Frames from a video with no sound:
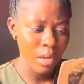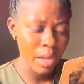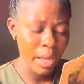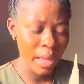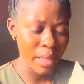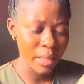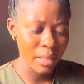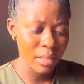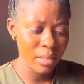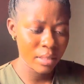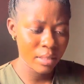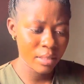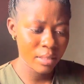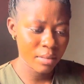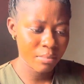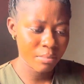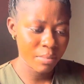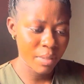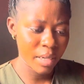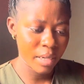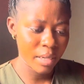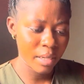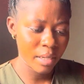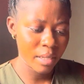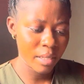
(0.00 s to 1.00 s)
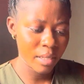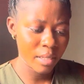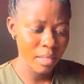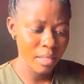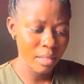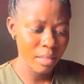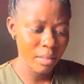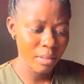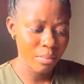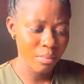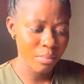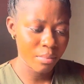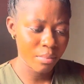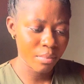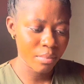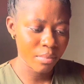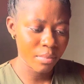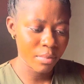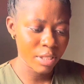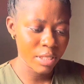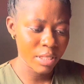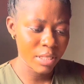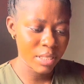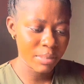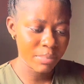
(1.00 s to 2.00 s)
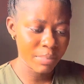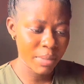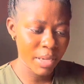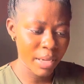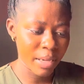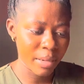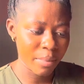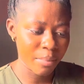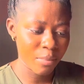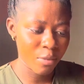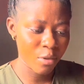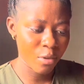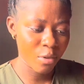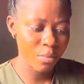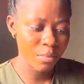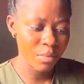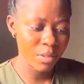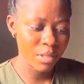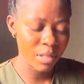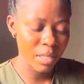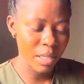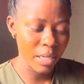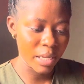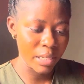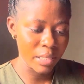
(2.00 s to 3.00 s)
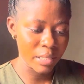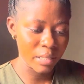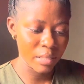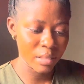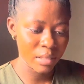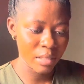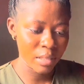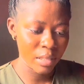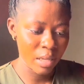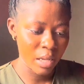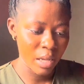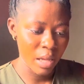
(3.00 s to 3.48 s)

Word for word: i think this is my this is my mom's dad